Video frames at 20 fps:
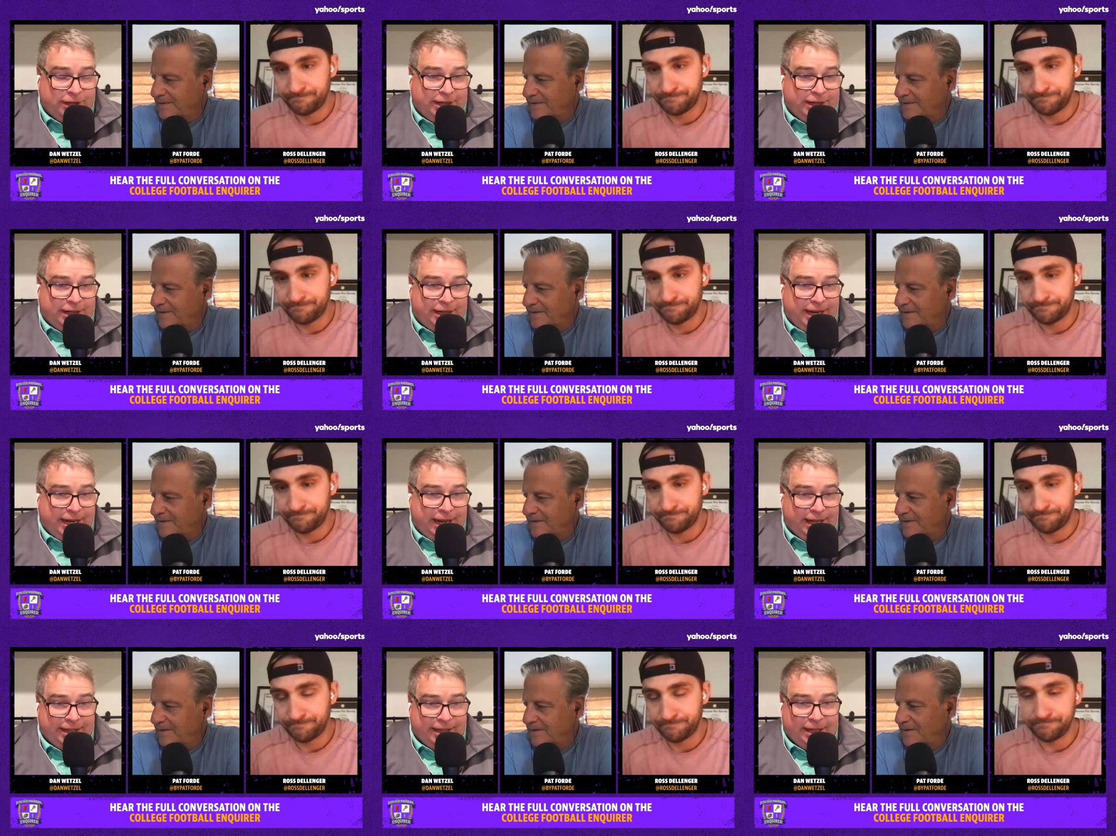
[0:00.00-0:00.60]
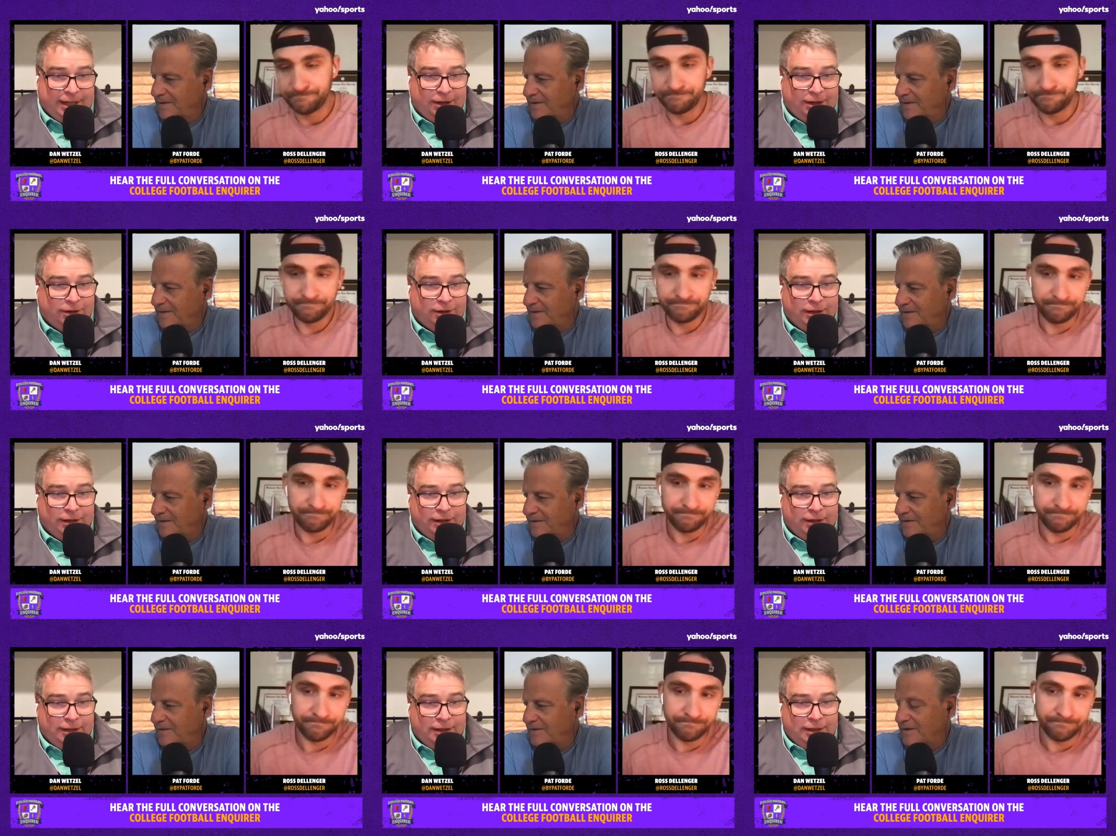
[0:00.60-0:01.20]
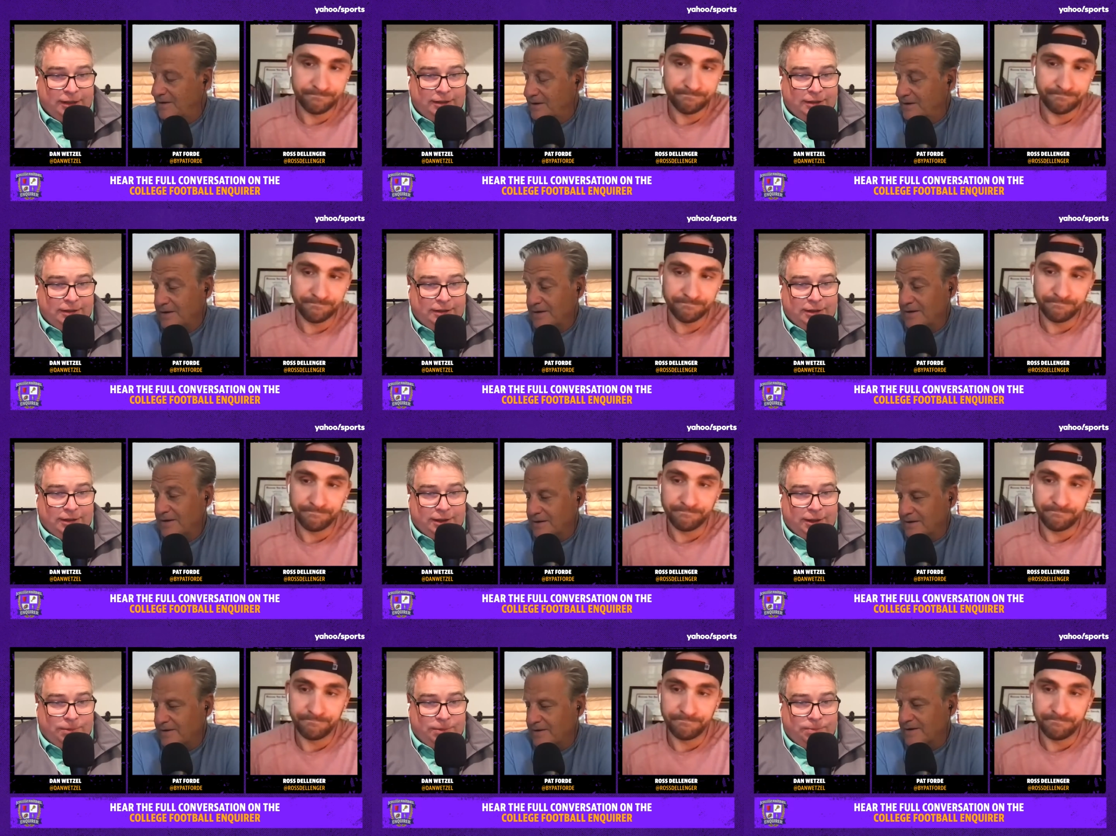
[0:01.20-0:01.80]
Speaker 1: know if they can get there.
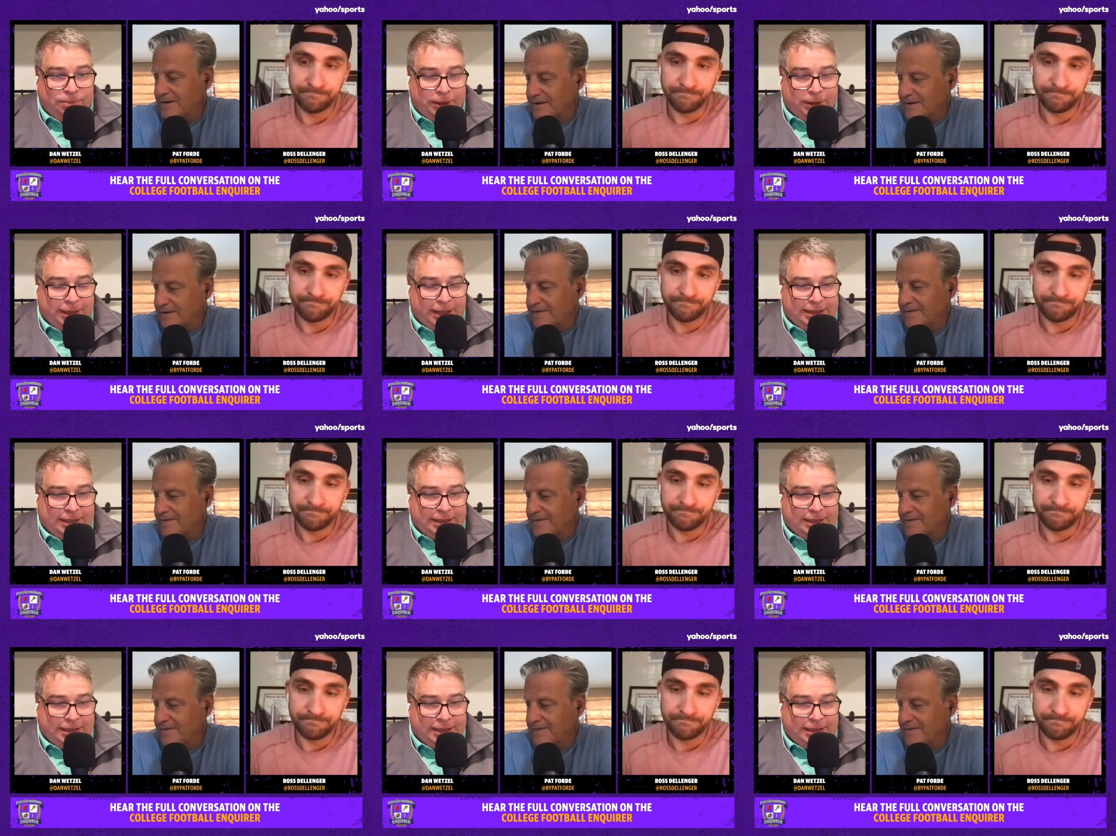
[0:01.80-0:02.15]
But